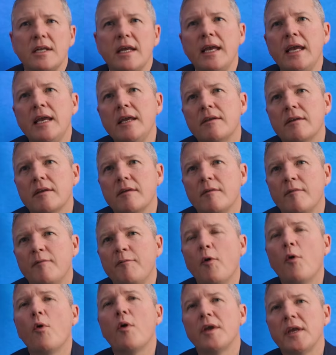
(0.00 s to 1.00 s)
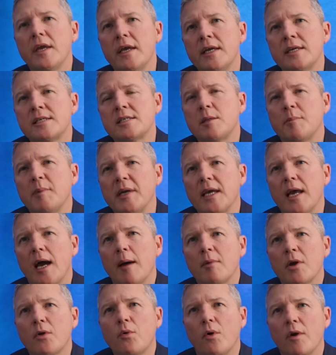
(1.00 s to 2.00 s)
need four years to
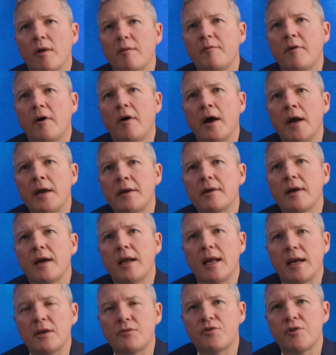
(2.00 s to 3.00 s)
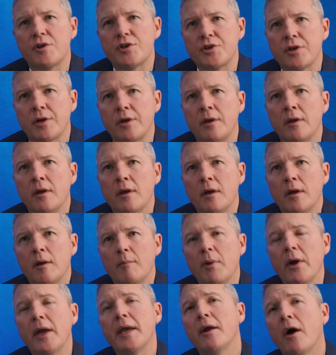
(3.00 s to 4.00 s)
become a qualified electrician,
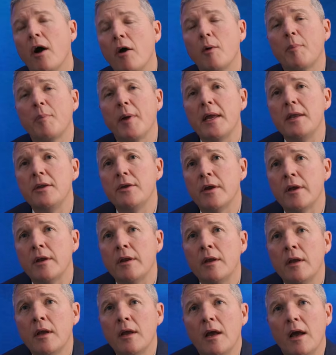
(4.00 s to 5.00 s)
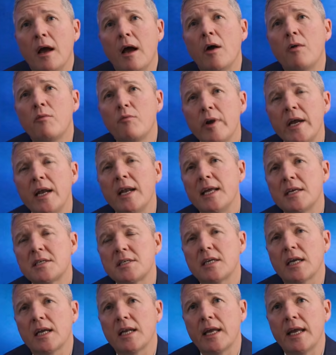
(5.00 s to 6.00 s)
but in our opinion, uh,
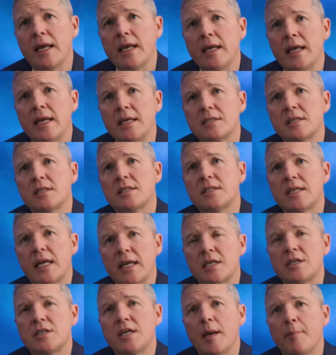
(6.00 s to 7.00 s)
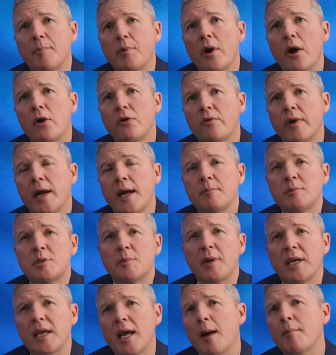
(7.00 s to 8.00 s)
realistically, it's a six year program to
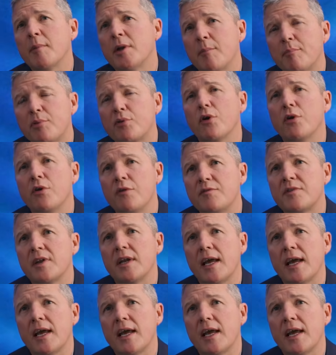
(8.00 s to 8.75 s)
become an approved